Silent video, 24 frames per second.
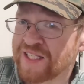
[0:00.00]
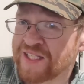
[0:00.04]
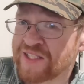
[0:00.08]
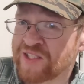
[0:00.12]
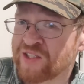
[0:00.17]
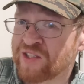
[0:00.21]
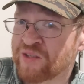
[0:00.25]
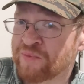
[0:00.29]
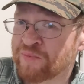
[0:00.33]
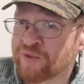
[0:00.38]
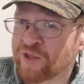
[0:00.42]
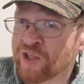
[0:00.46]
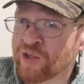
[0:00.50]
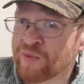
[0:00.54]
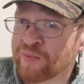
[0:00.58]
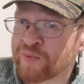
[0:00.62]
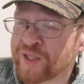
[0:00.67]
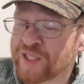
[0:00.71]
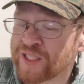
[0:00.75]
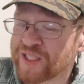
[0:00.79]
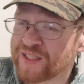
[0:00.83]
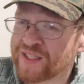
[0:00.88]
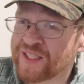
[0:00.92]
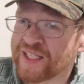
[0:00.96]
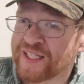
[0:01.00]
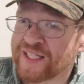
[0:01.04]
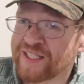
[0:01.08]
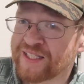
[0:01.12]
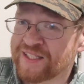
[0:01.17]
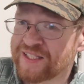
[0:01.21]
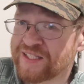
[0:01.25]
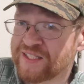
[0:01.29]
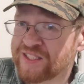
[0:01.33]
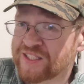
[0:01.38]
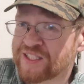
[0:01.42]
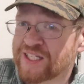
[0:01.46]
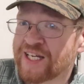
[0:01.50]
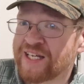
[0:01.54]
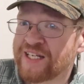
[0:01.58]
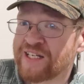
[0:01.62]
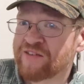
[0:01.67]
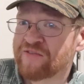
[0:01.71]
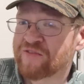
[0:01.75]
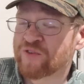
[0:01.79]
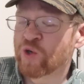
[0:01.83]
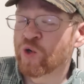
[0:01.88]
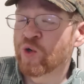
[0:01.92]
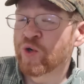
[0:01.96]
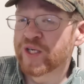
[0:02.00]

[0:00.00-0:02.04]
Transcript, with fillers: that's an appropriate length and is kind of